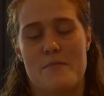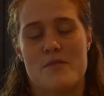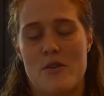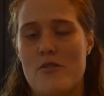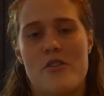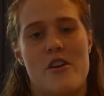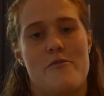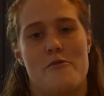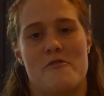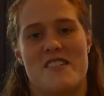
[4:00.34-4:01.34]
so looking
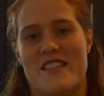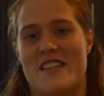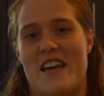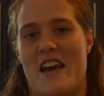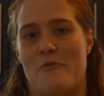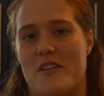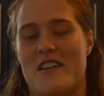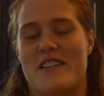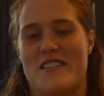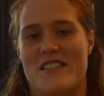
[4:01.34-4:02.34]
forward to the day I will get
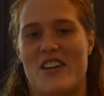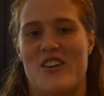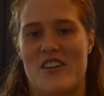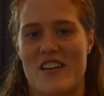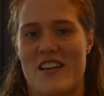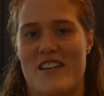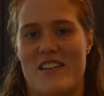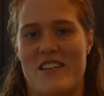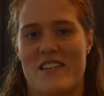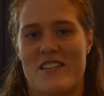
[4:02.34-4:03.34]
to see her again.
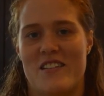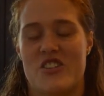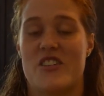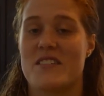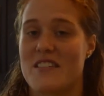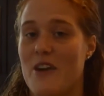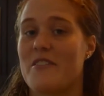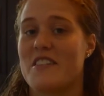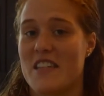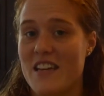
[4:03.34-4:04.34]
She is now a
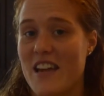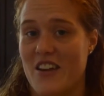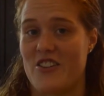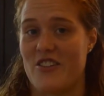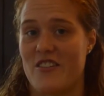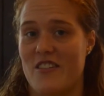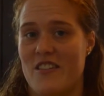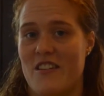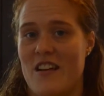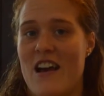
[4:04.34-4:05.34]
teenager,
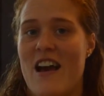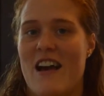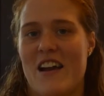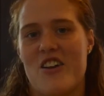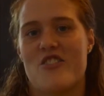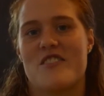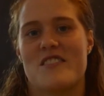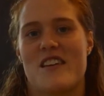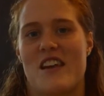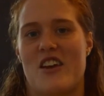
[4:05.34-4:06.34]
and I know she's
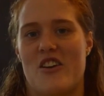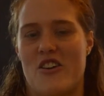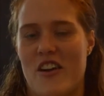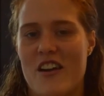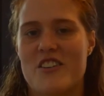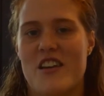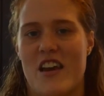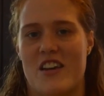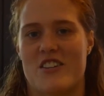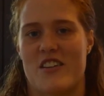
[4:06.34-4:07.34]
getting a good
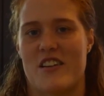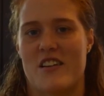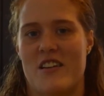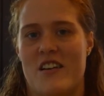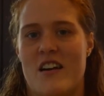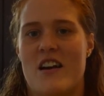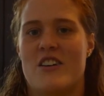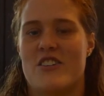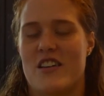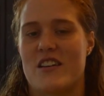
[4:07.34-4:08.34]
education,
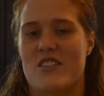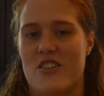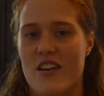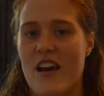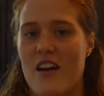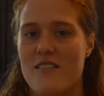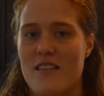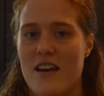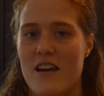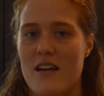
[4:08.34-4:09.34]
she gets good health
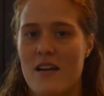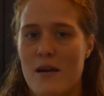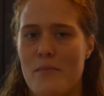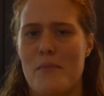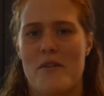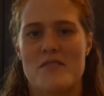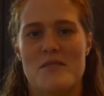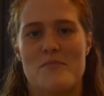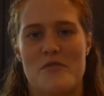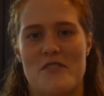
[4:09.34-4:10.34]
care, but most
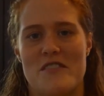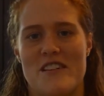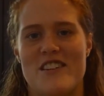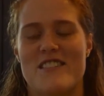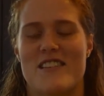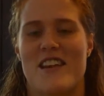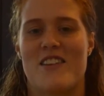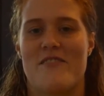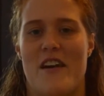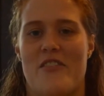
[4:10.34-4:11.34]
importantly, she's getting
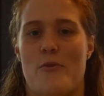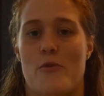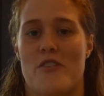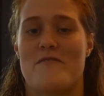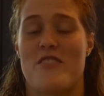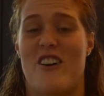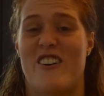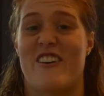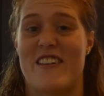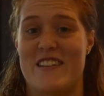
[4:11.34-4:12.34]
fed the Word of God
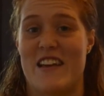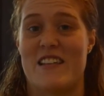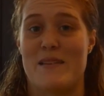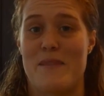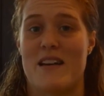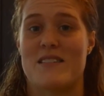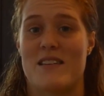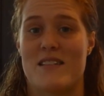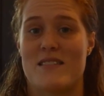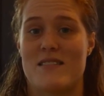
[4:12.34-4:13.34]
on a daily
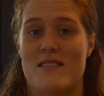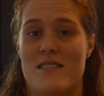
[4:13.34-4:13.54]
basis.